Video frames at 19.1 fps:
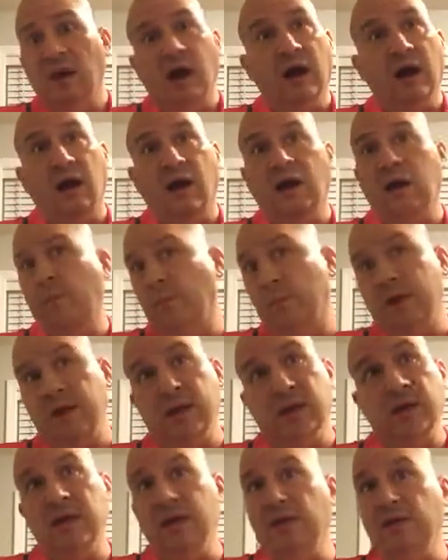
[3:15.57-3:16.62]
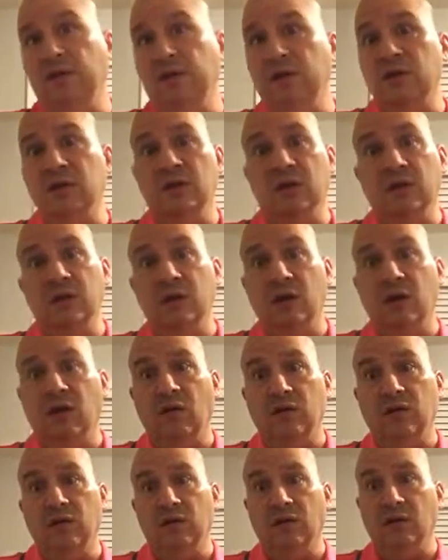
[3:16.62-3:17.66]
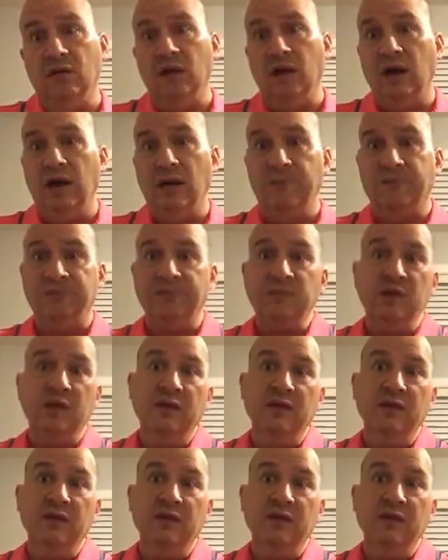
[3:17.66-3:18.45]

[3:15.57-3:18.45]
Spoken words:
and even your